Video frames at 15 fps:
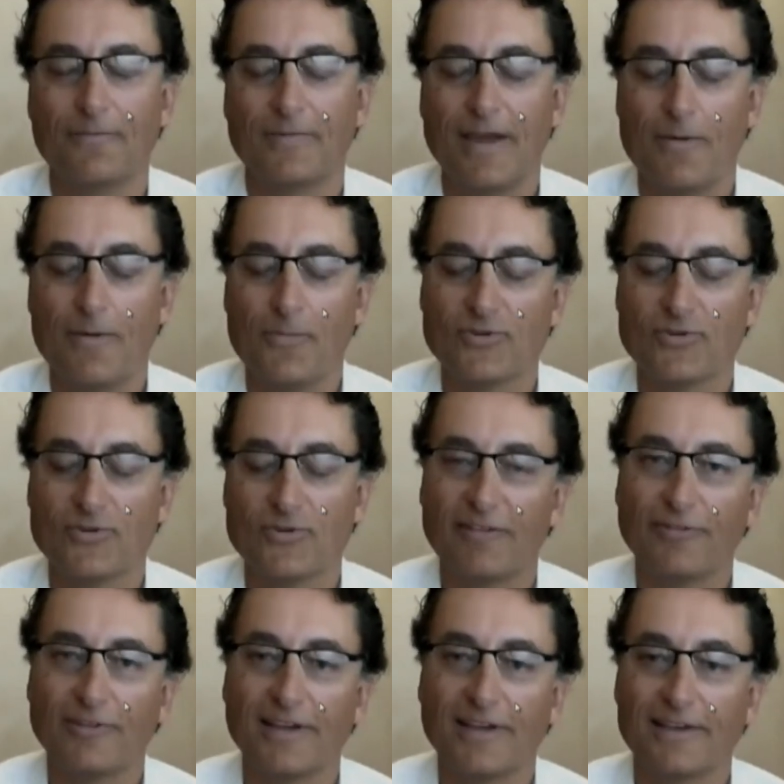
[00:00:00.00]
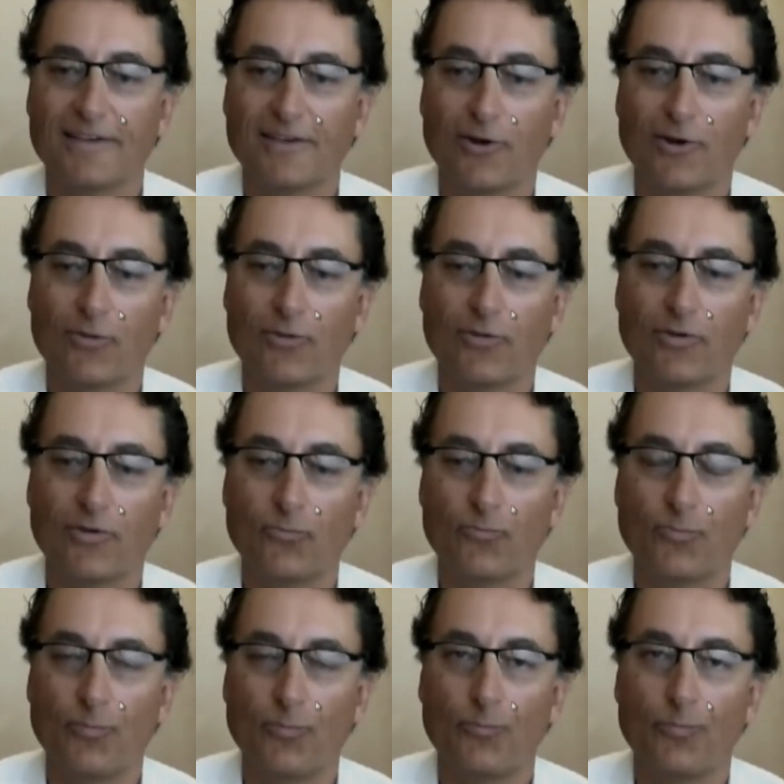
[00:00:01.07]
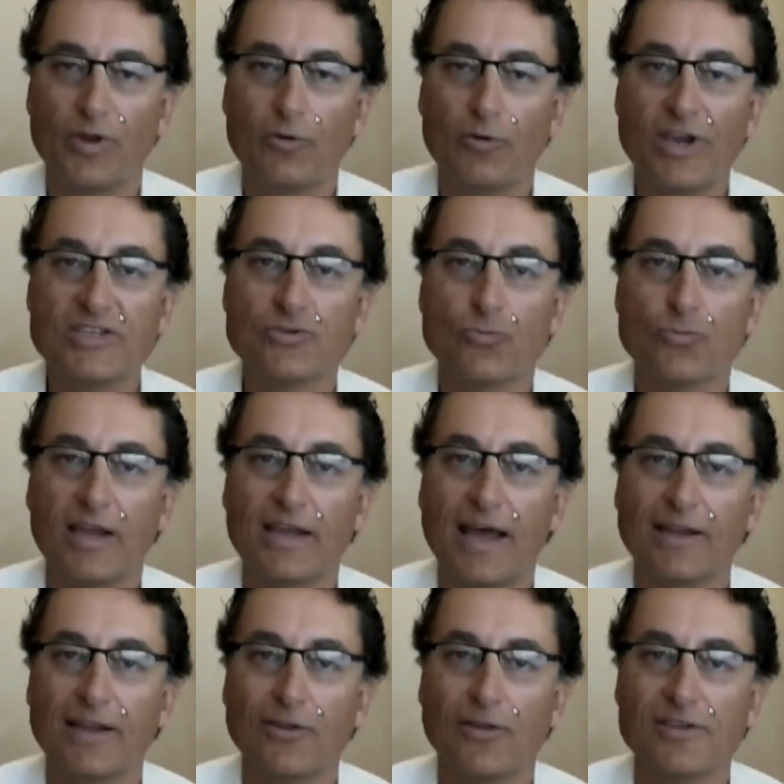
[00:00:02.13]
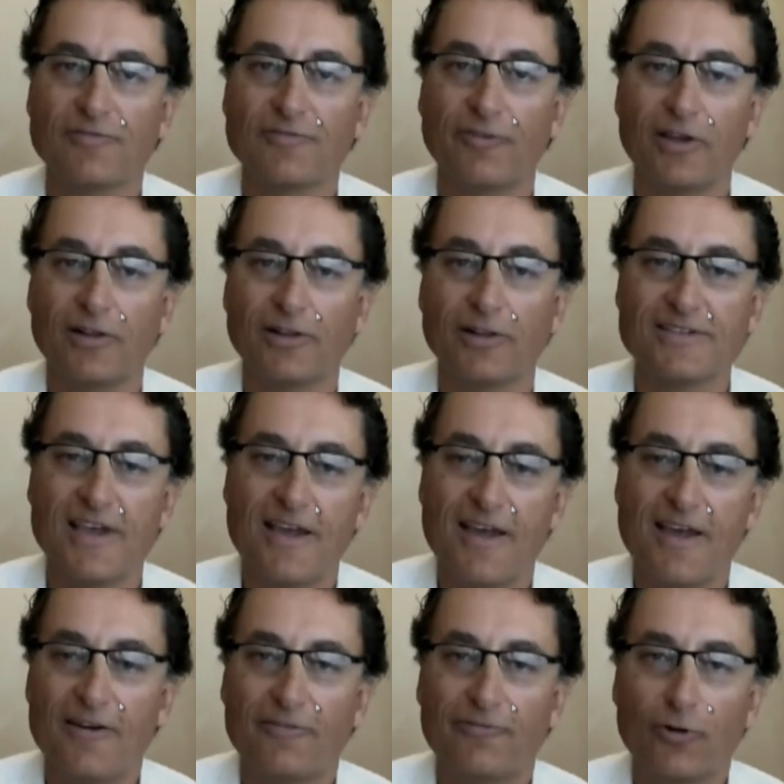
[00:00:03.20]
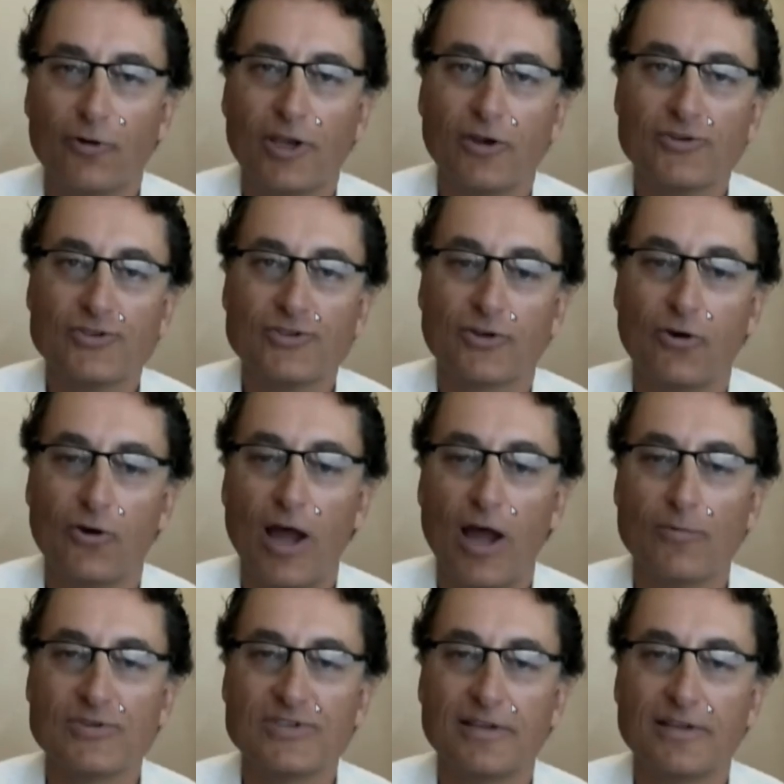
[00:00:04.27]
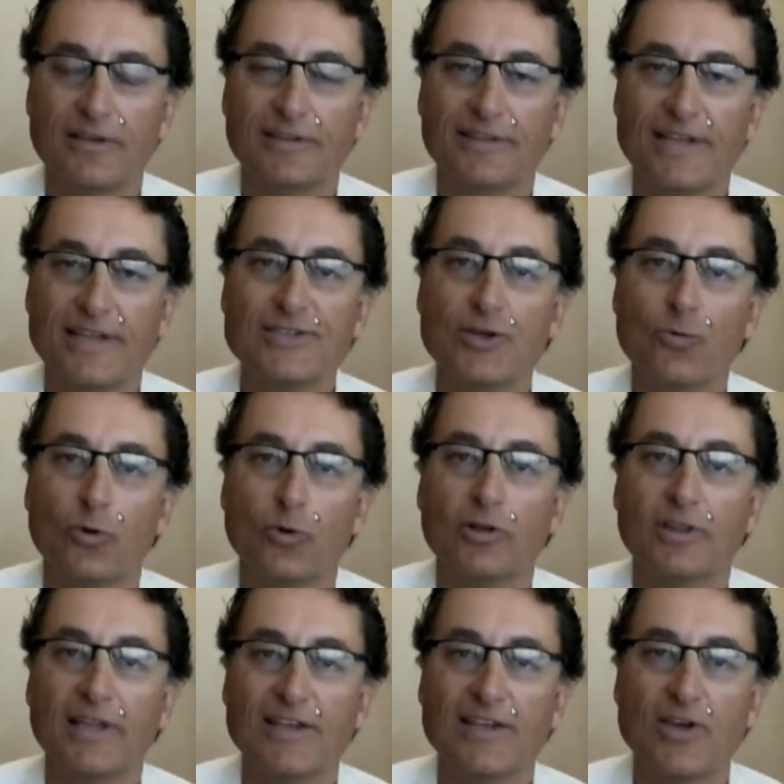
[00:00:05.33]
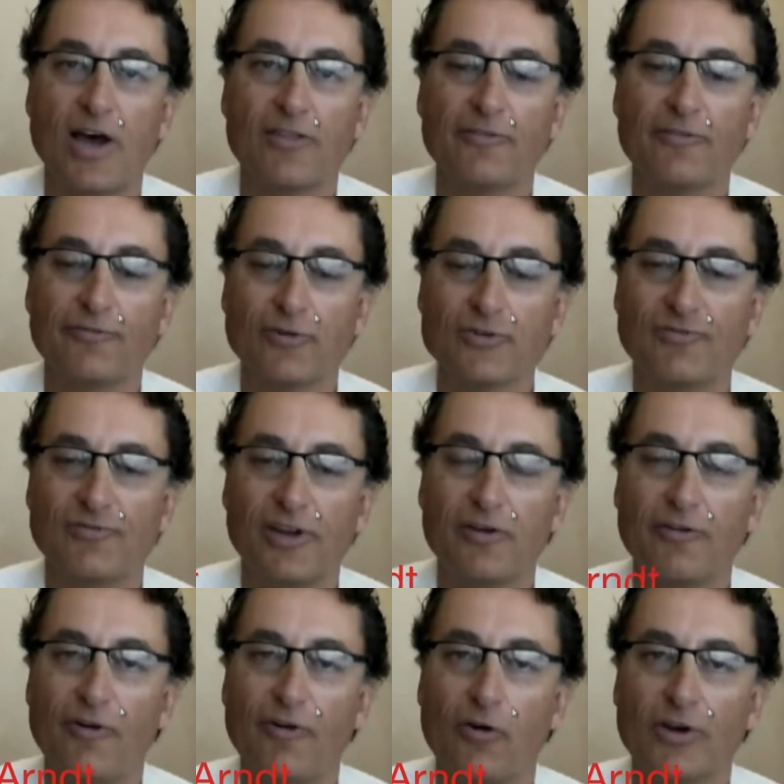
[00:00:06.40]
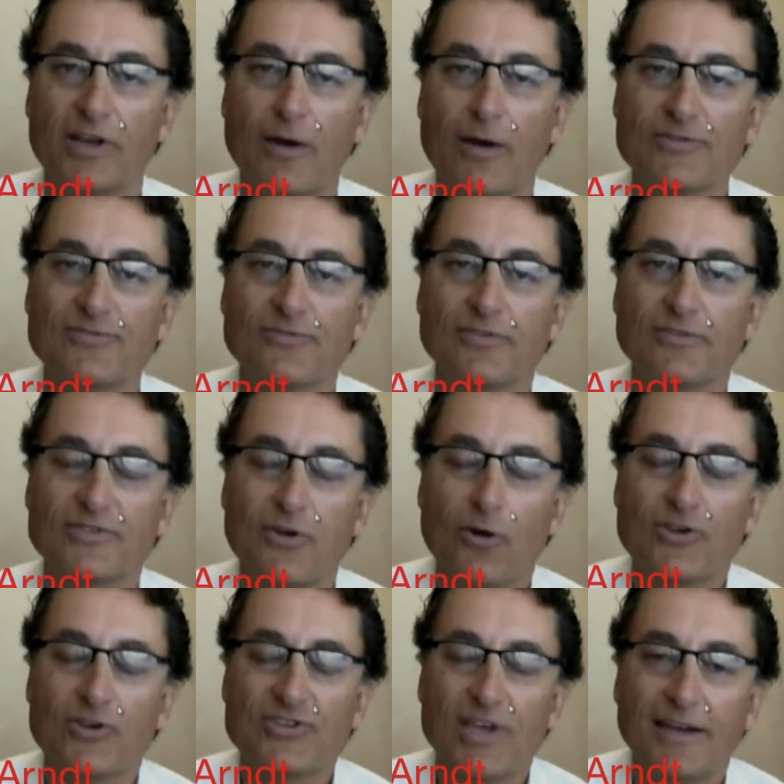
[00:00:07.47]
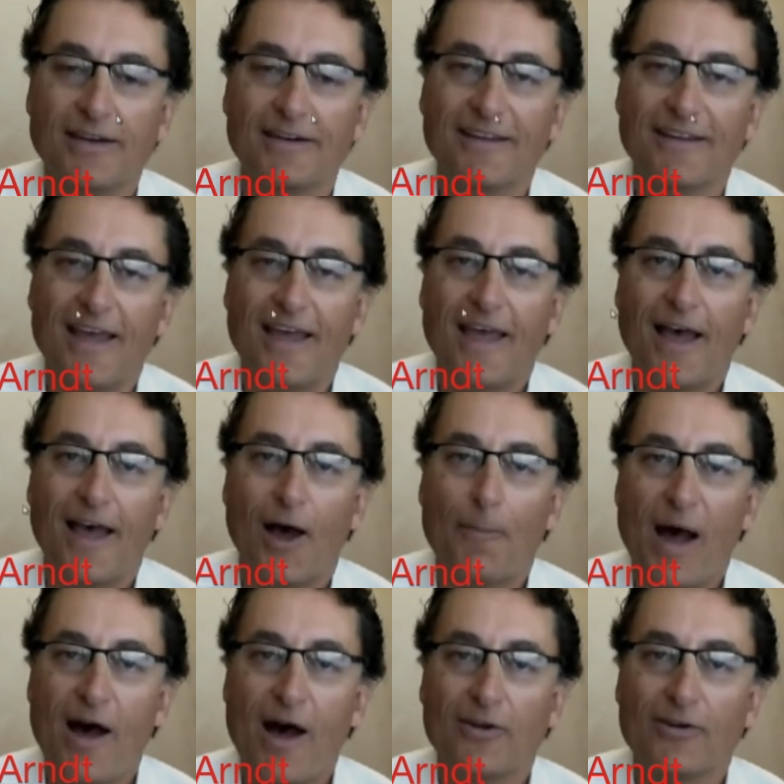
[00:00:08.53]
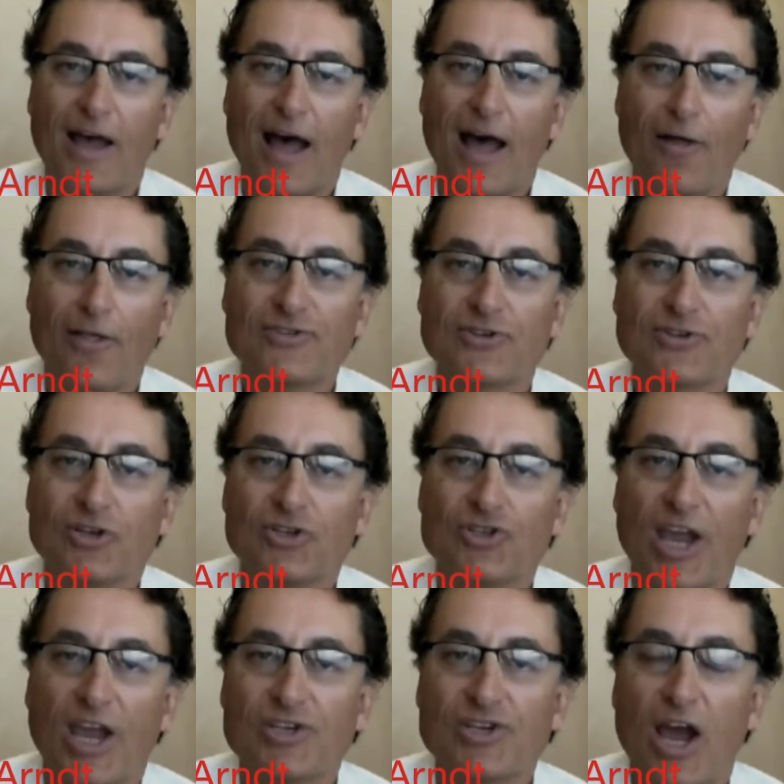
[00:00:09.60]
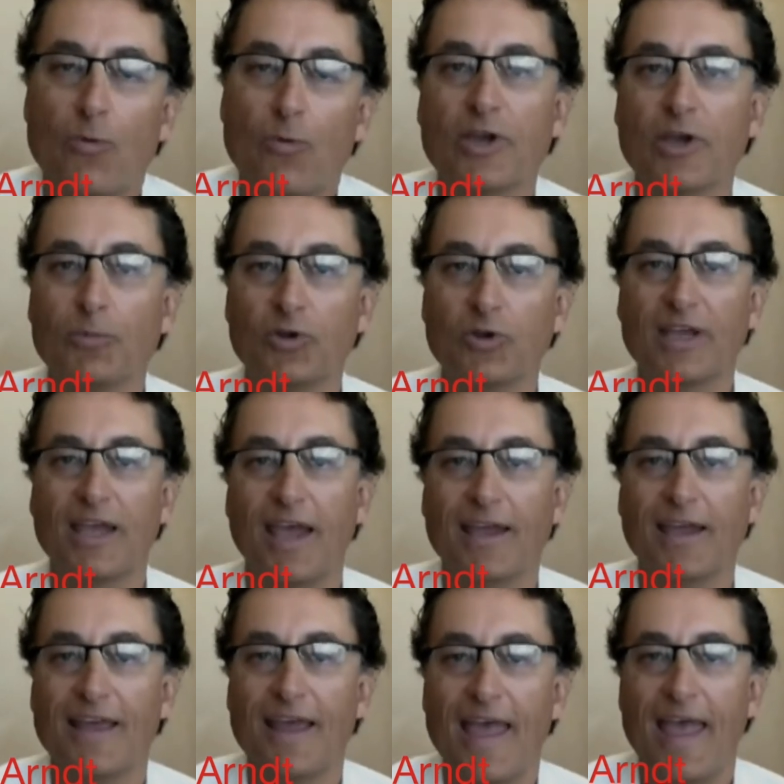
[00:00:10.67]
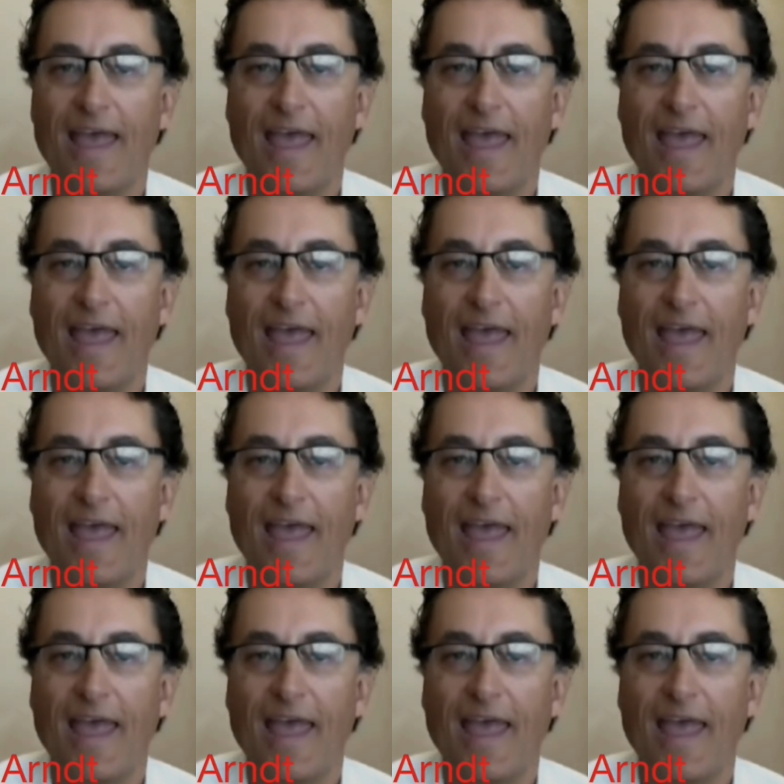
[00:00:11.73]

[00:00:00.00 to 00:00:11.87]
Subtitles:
Yeah, most definitely. You know, the big reason why I got into this field is 40 years ago, I was at Disney World and I saw the first video phone, and I was so excited about how this is going to change how we communicate.